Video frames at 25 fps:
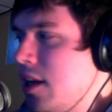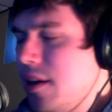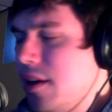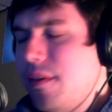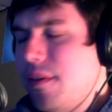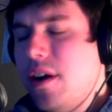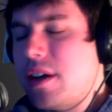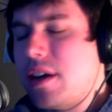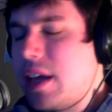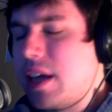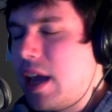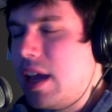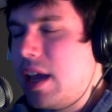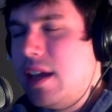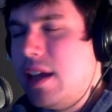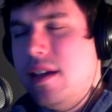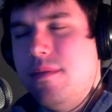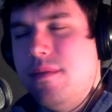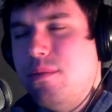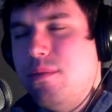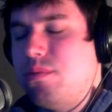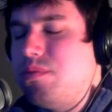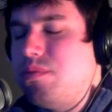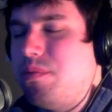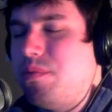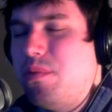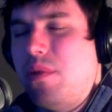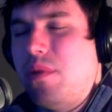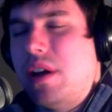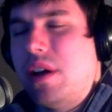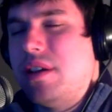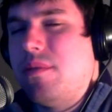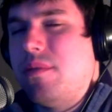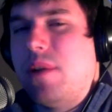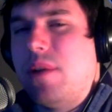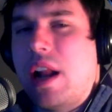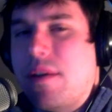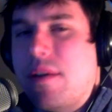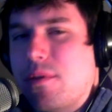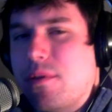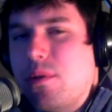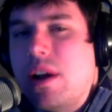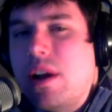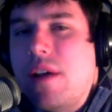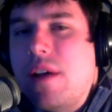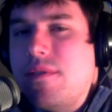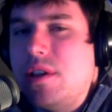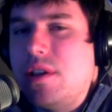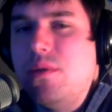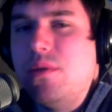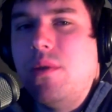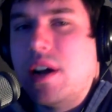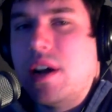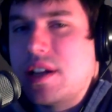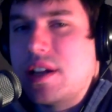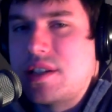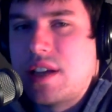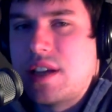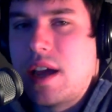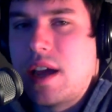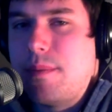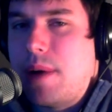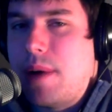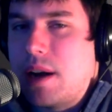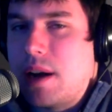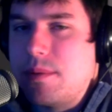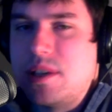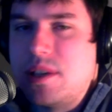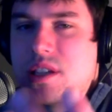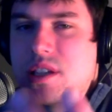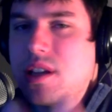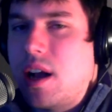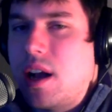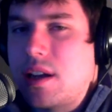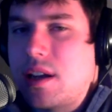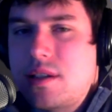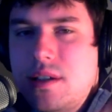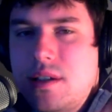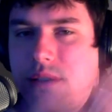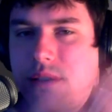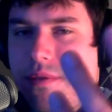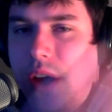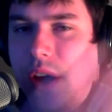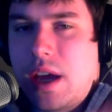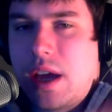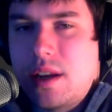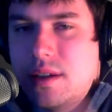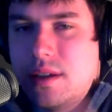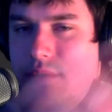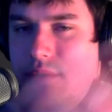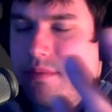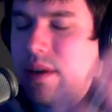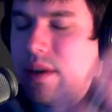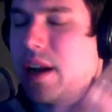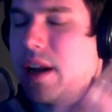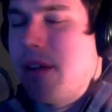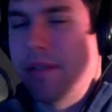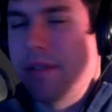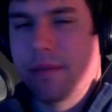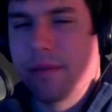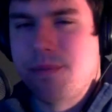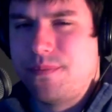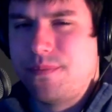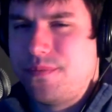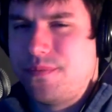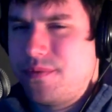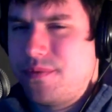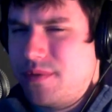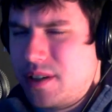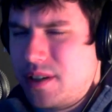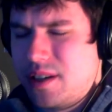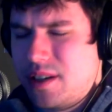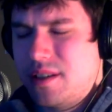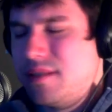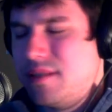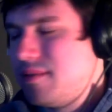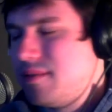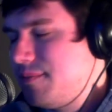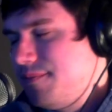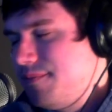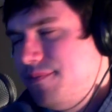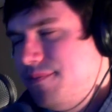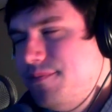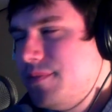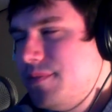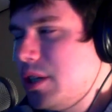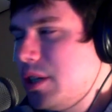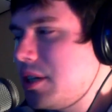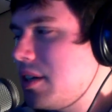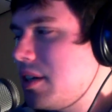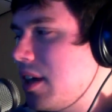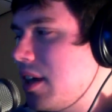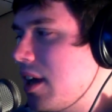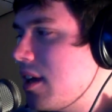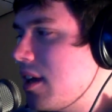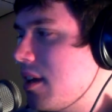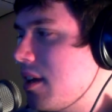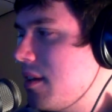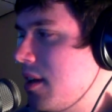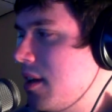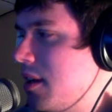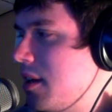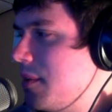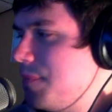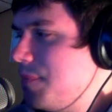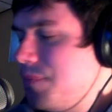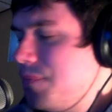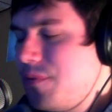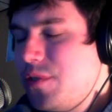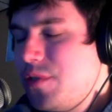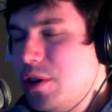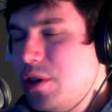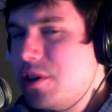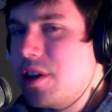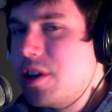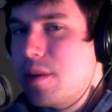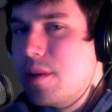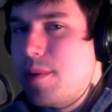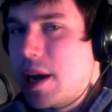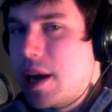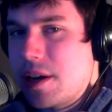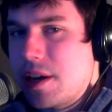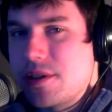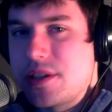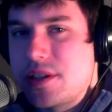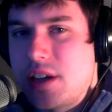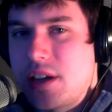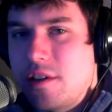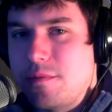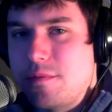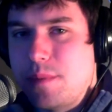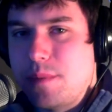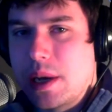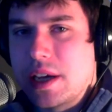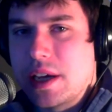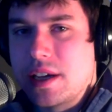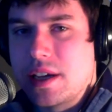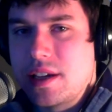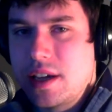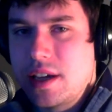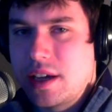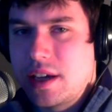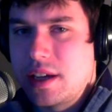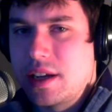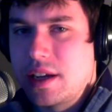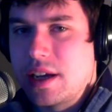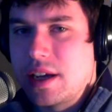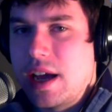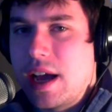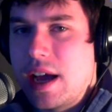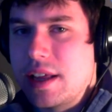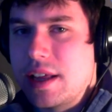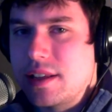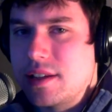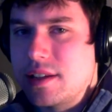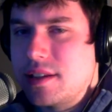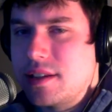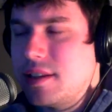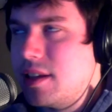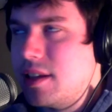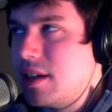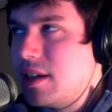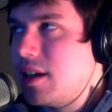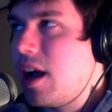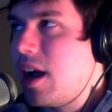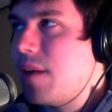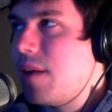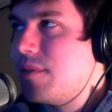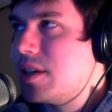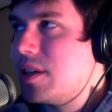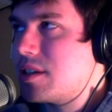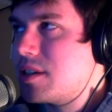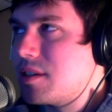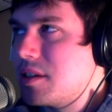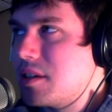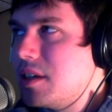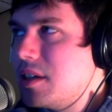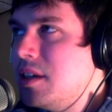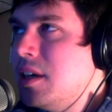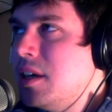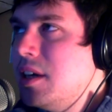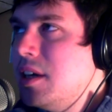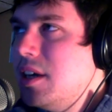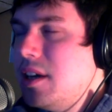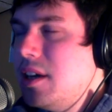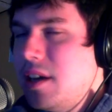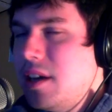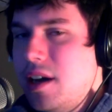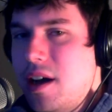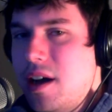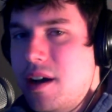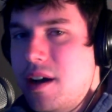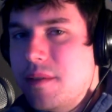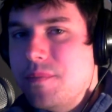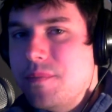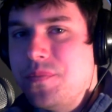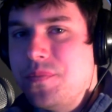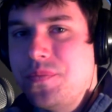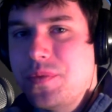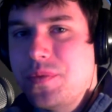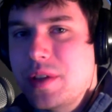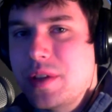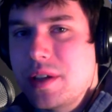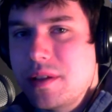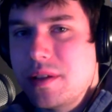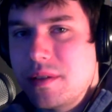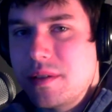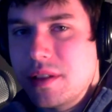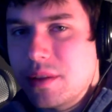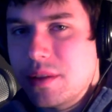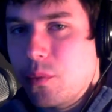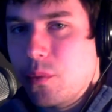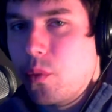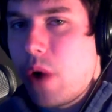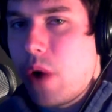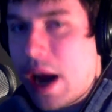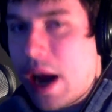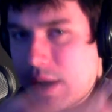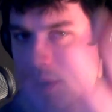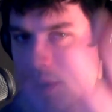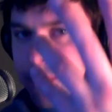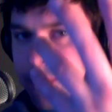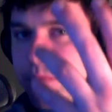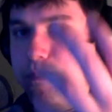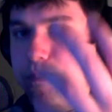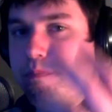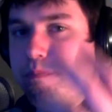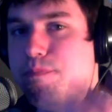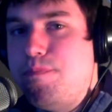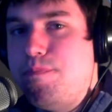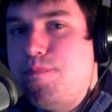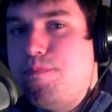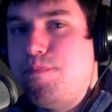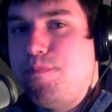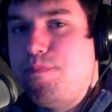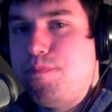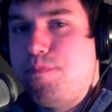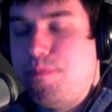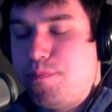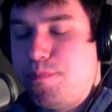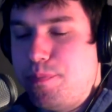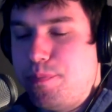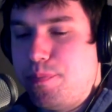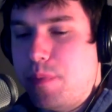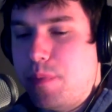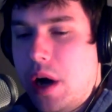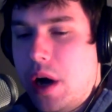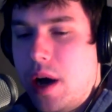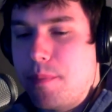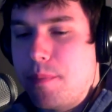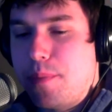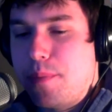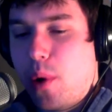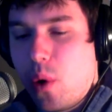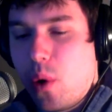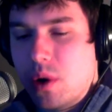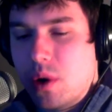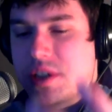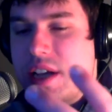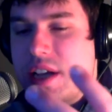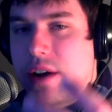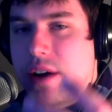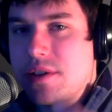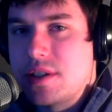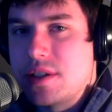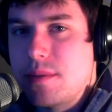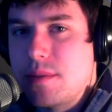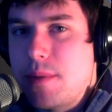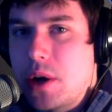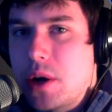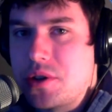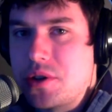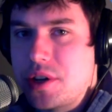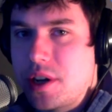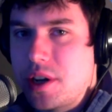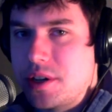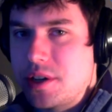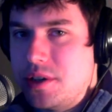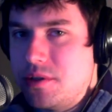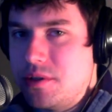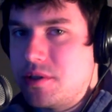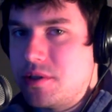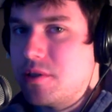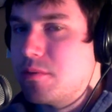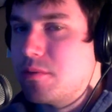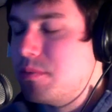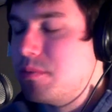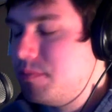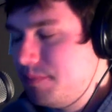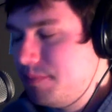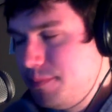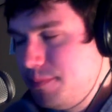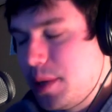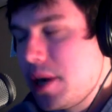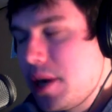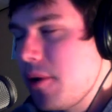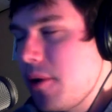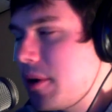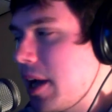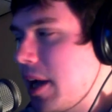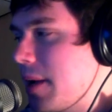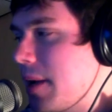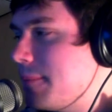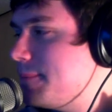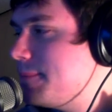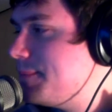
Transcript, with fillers: okay he whatever whatever you want to say about him he sucks he's fat he whatever okay feel good about yourself by kicking a guy that that obviously um where uh, pours out his emotion on YouTube. But okay.